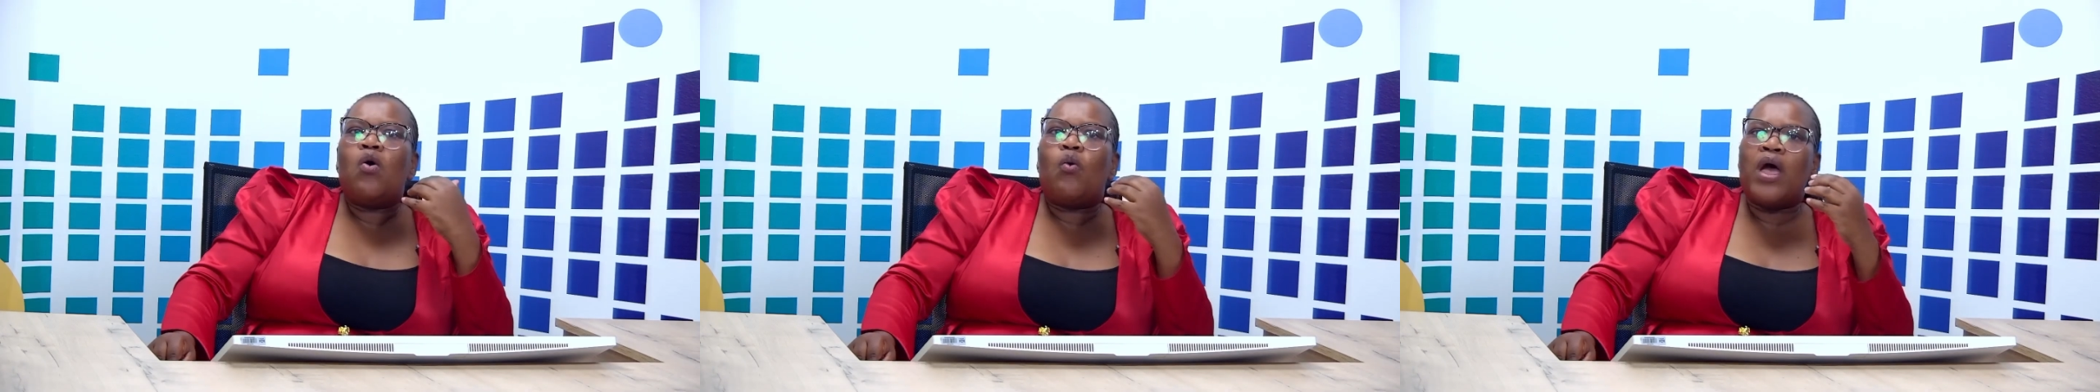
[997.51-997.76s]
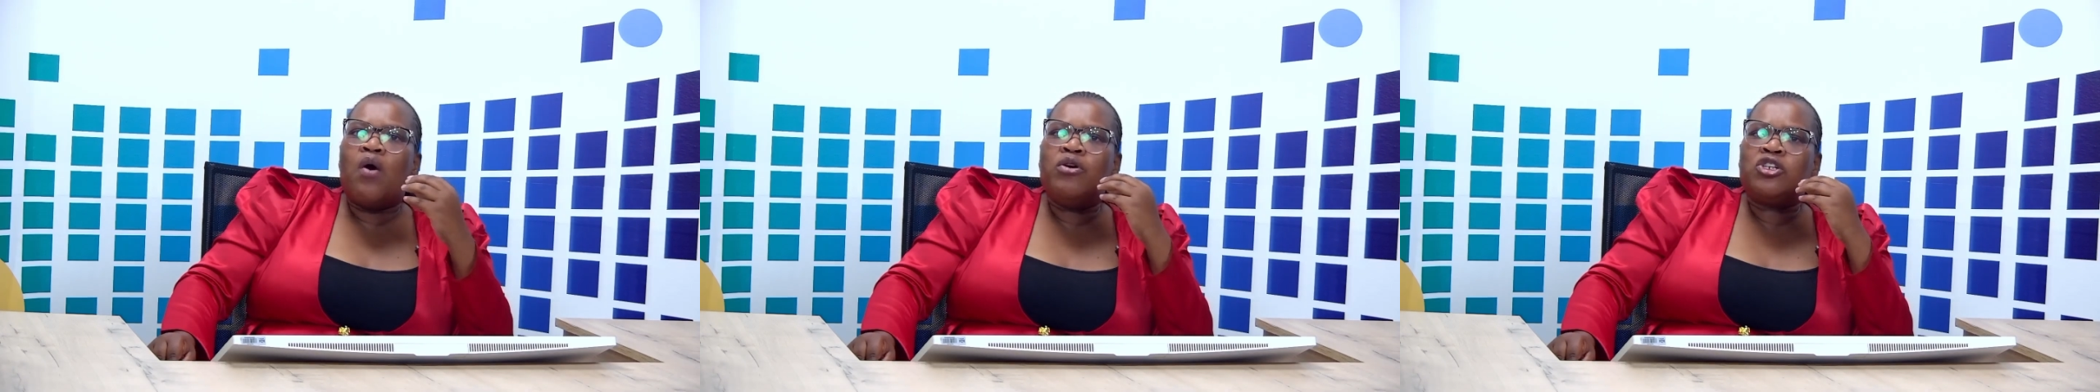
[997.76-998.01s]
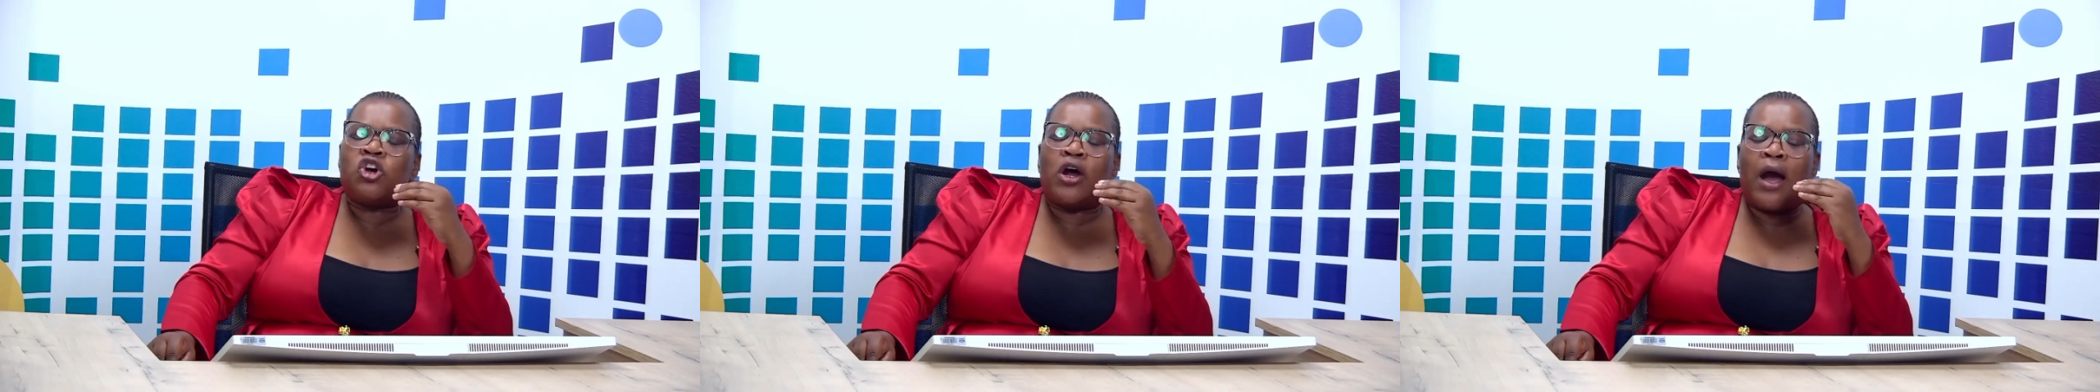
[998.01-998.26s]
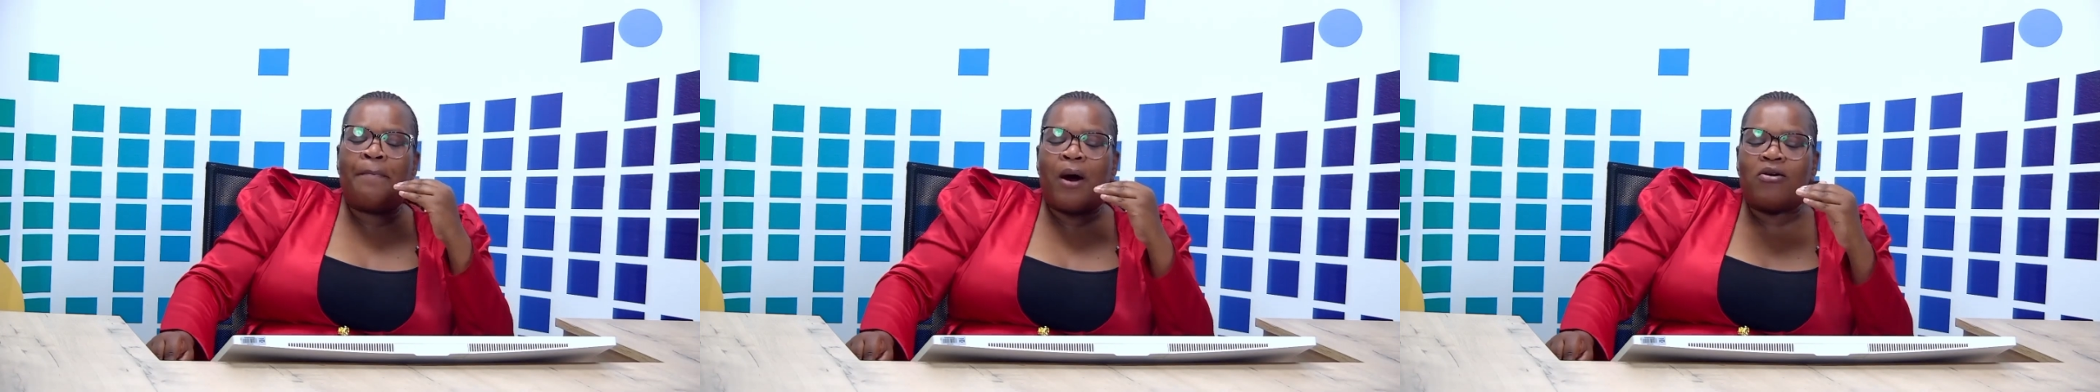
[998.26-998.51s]
Where we
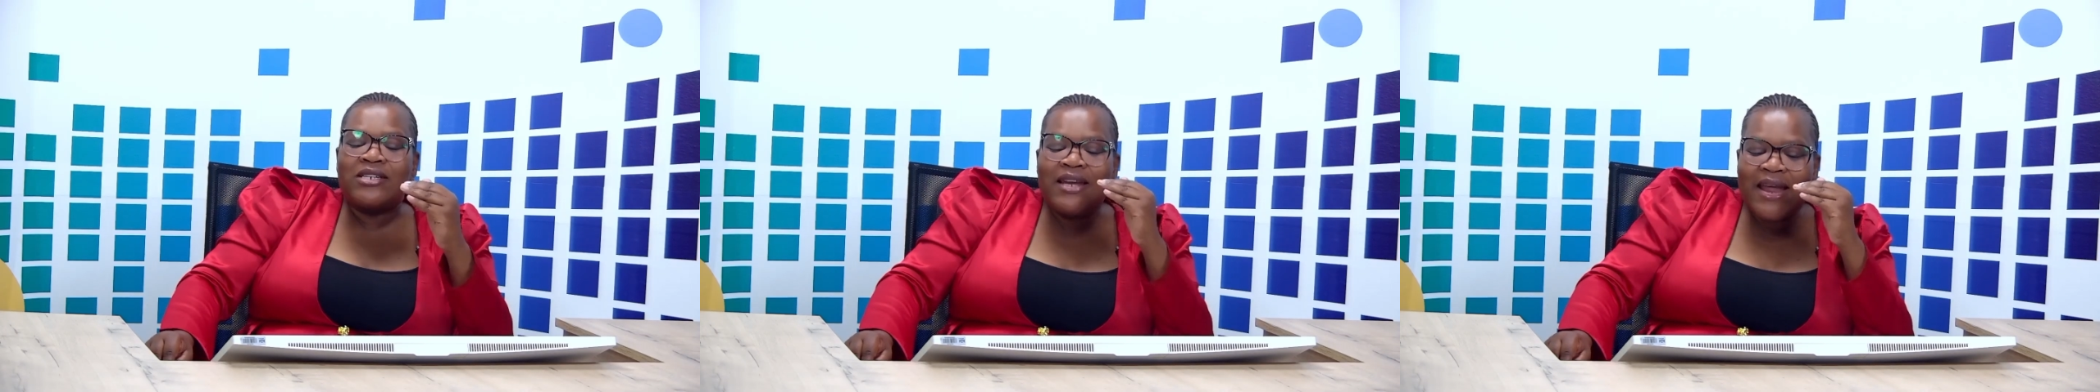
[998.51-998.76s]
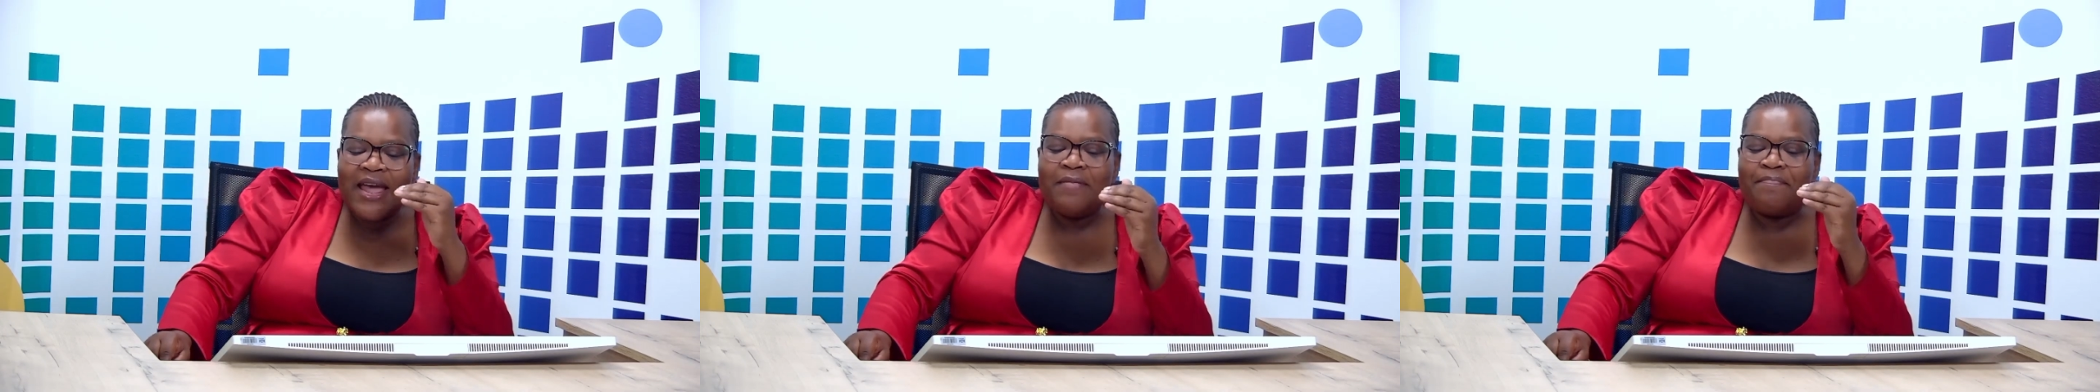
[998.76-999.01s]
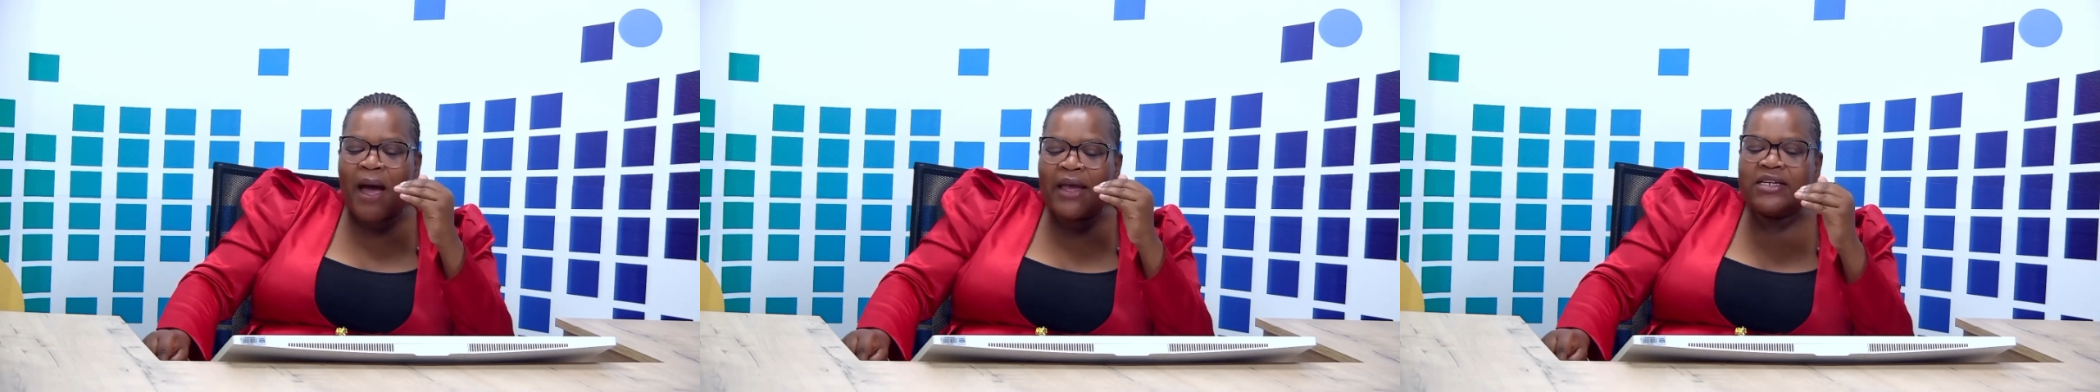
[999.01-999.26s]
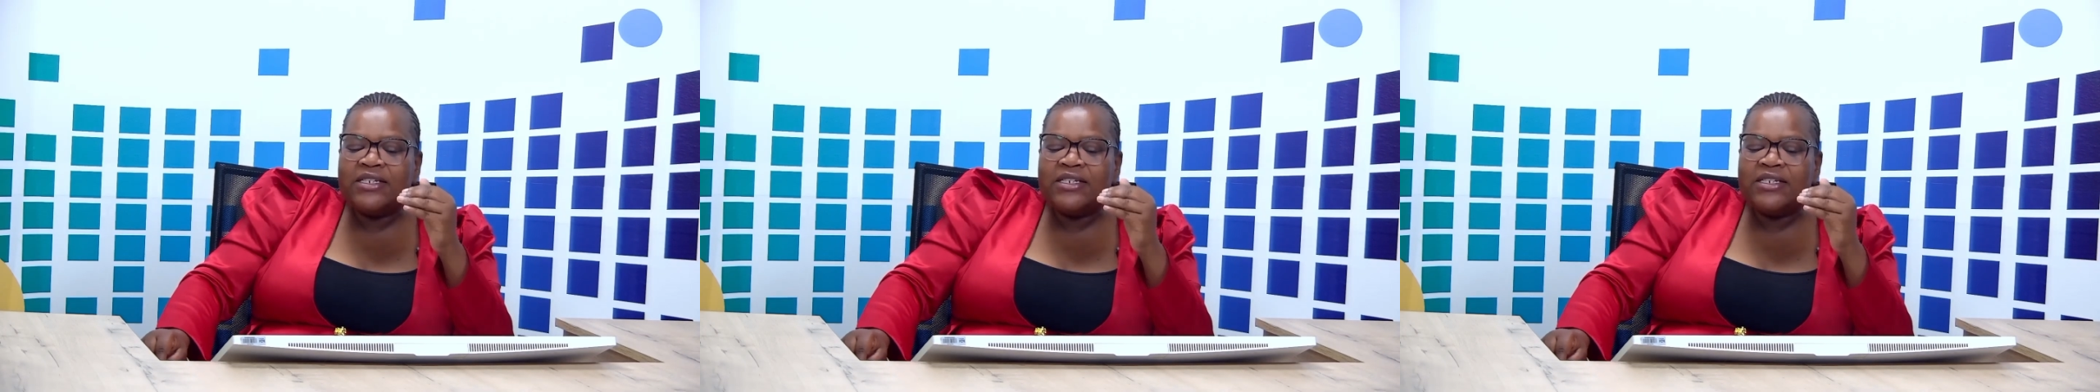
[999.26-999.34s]
talk about labor